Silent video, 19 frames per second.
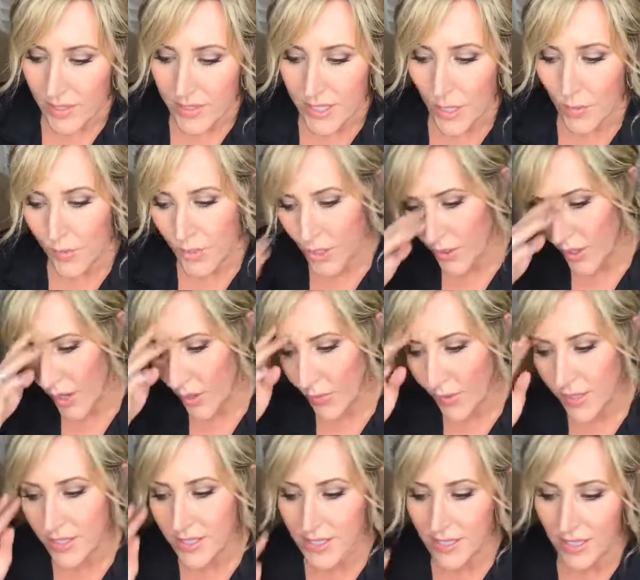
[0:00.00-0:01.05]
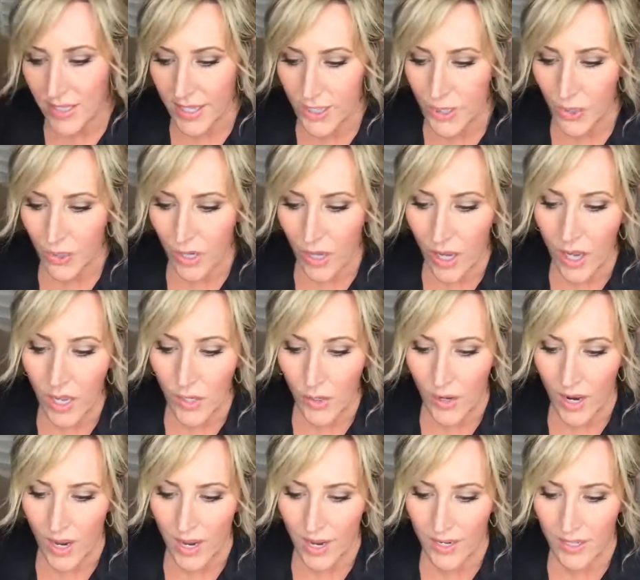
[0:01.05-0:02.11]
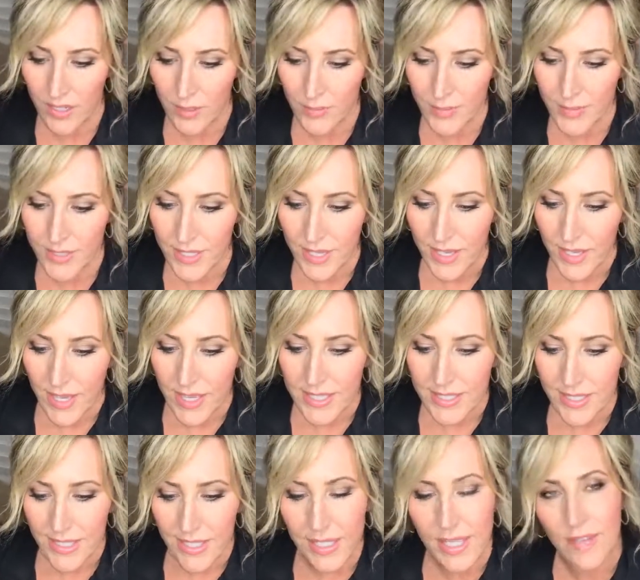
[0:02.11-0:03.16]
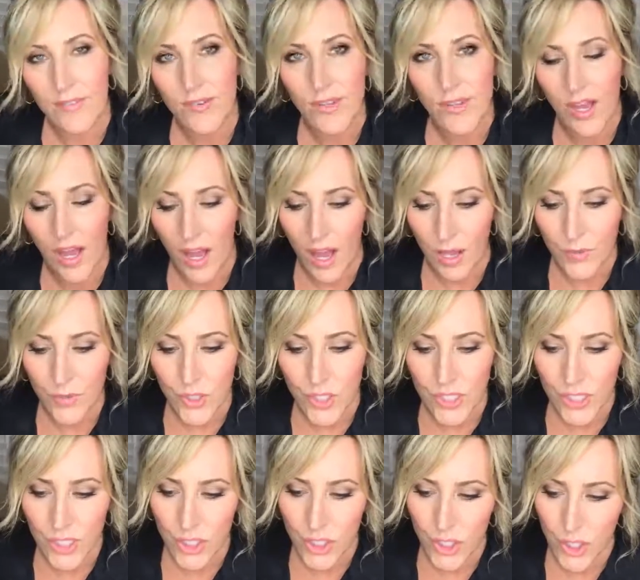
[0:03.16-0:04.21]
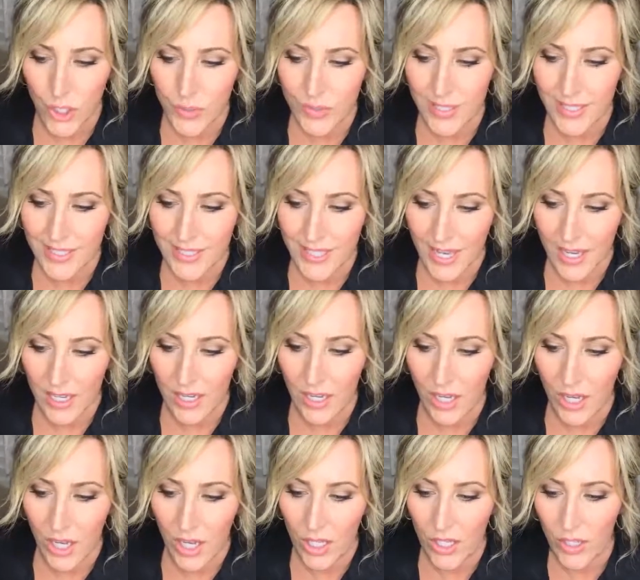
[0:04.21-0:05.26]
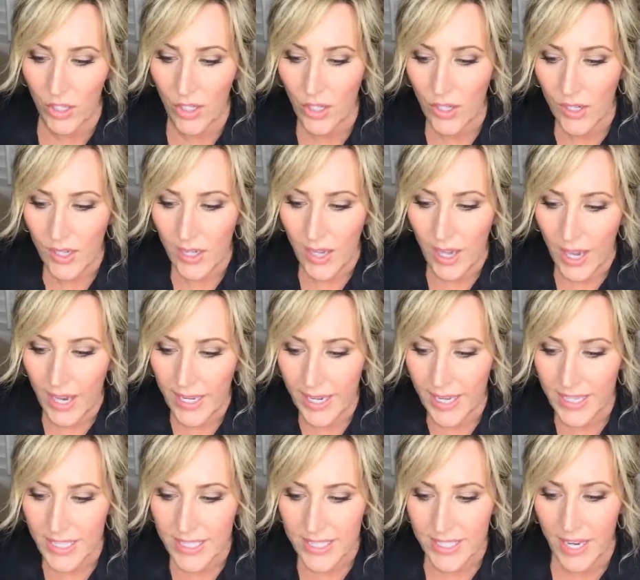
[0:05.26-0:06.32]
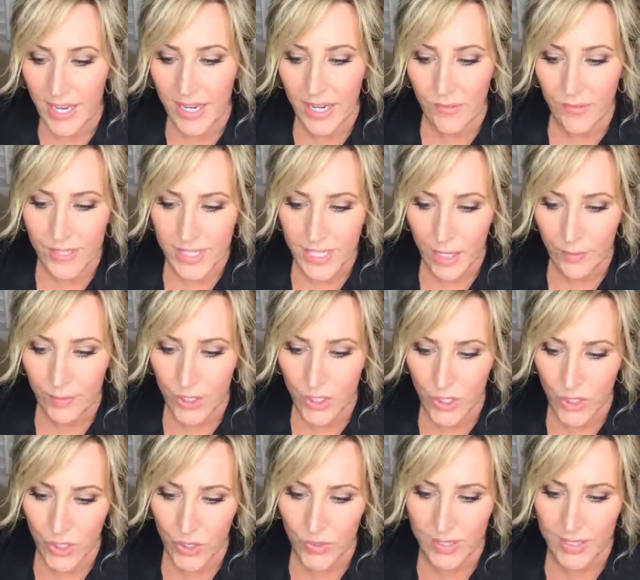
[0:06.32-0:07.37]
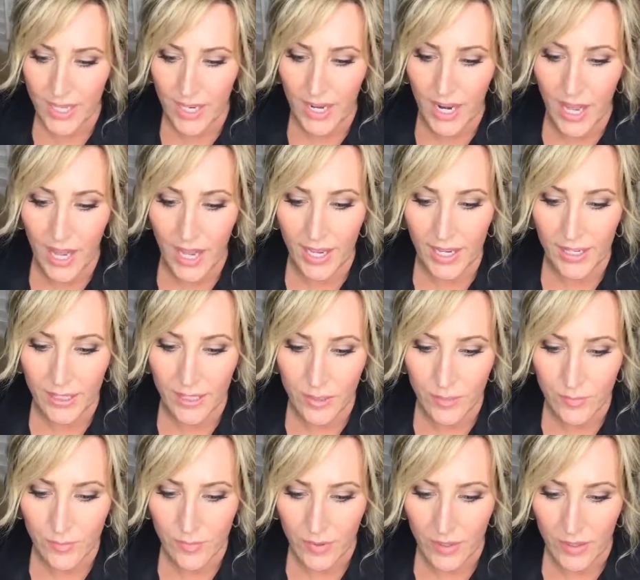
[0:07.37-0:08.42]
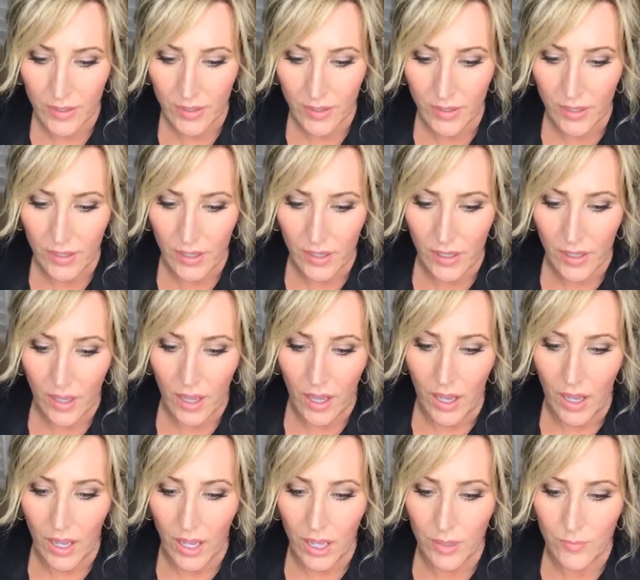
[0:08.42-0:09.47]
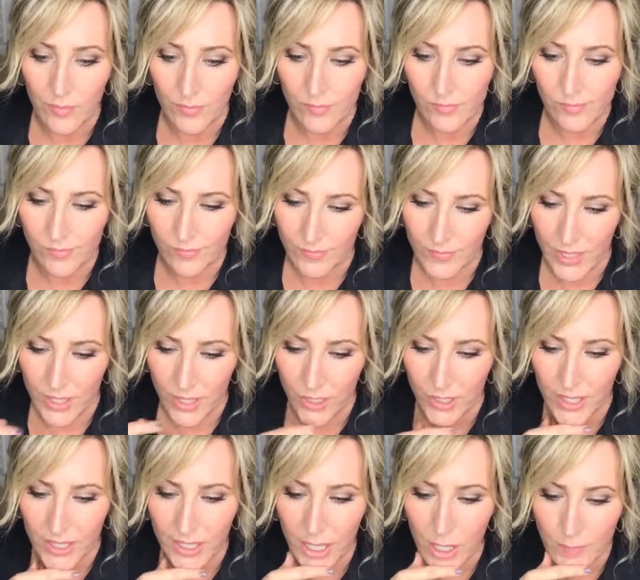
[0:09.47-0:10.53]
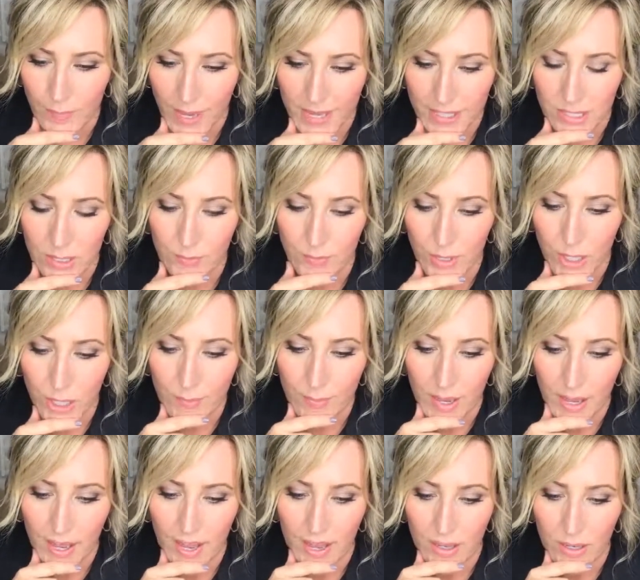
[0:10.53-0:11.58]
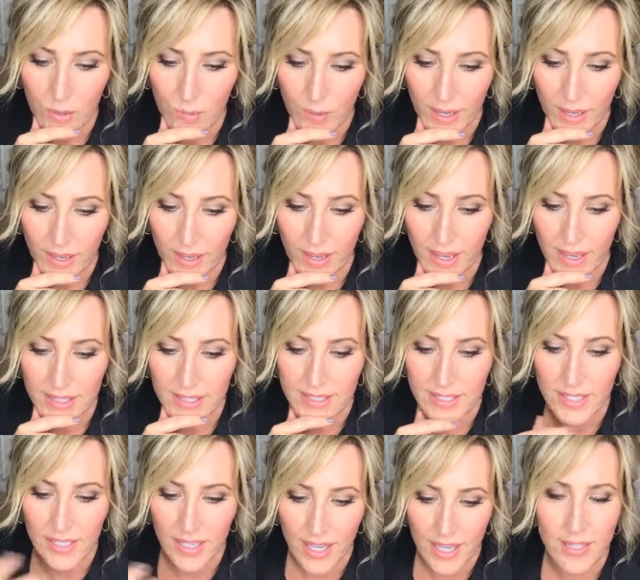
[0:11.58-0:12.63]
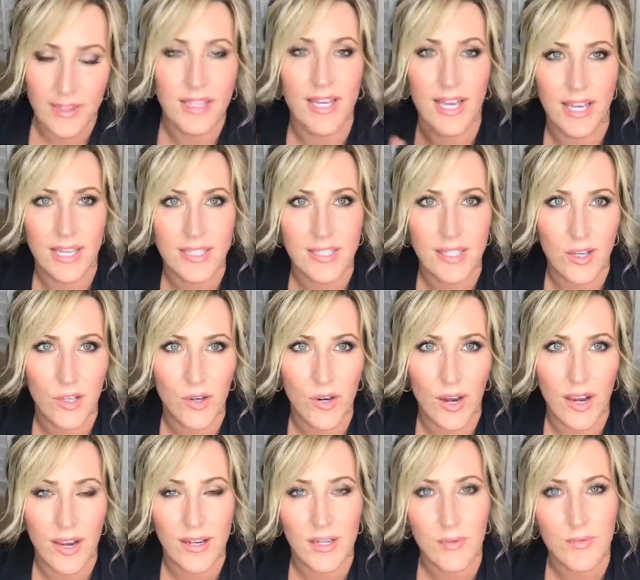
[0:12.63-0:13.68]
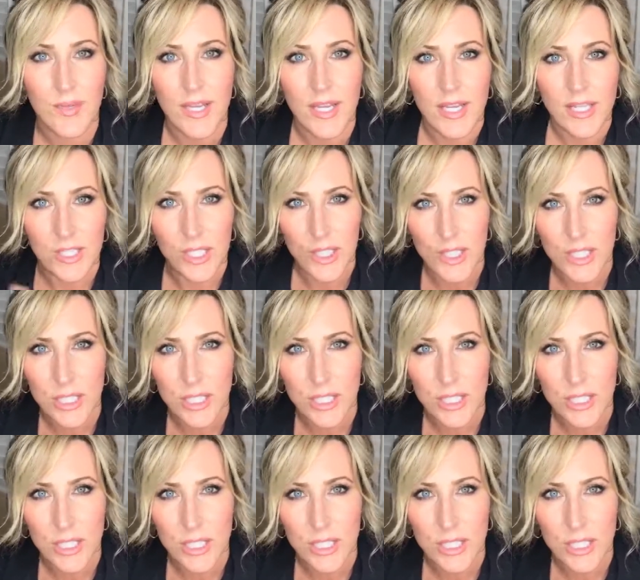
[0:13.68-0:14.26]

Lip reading: So when you go in to select your color items, it's going to give you the option to choose a second color. And every time you choose that item, you need to go back to Beauty by Aloette and select the next color item. So